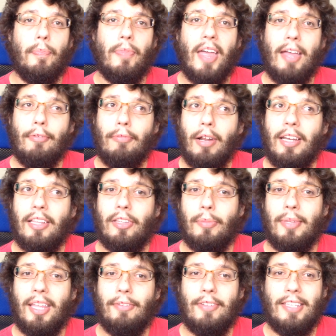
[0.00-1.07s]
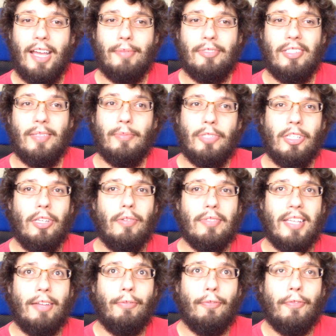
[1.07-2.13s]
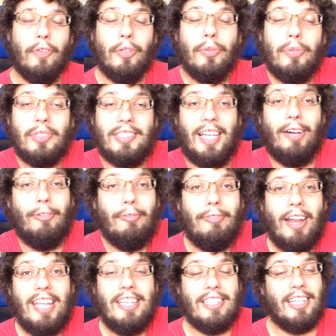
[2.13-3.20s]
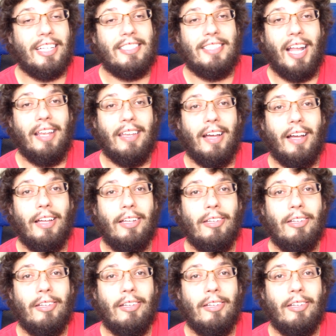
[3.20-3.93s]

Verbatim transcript: They're running them and they've adapted them to use a fuel cell range extender,